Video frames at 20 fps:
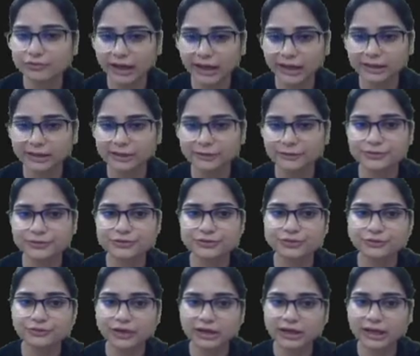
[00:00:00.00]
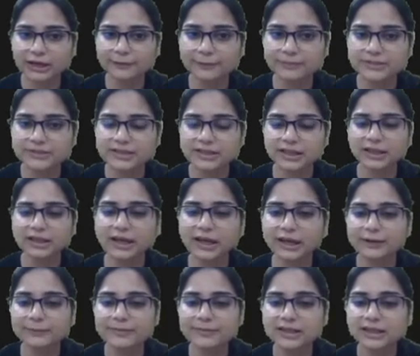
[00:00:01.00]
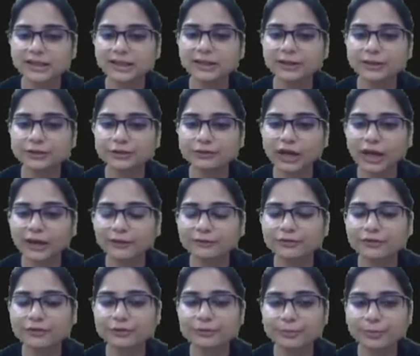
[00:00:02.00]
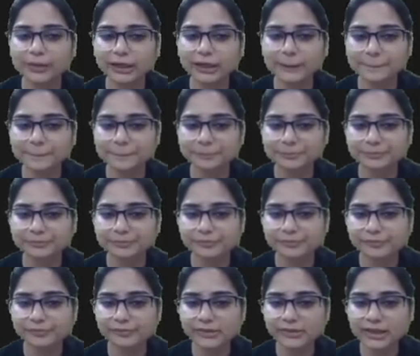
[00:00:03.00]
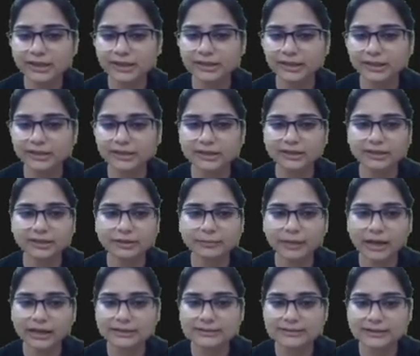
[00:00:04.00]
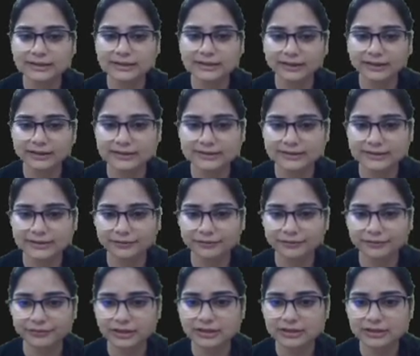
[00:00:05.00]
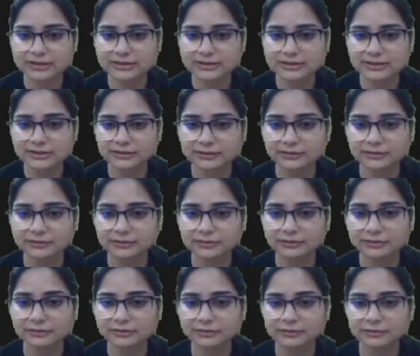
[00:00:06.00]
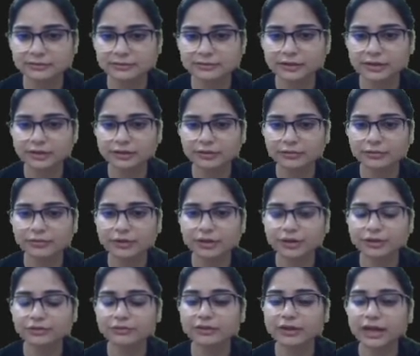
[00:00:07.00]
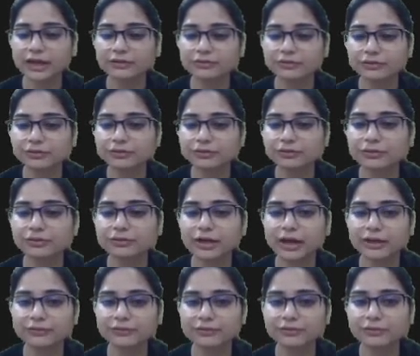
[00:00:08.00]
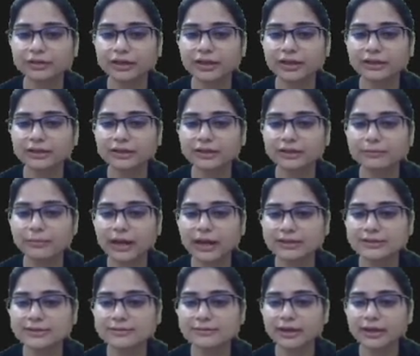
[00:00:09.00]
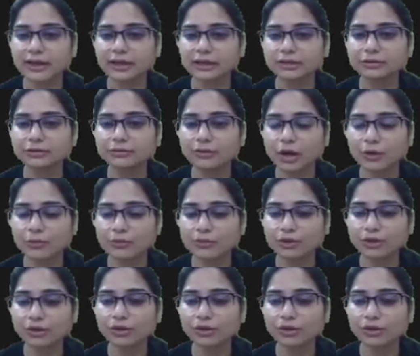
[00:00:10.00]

values. So what I am saying you have to pick, like in the max index difference, what you will have to do, you have to take the max value out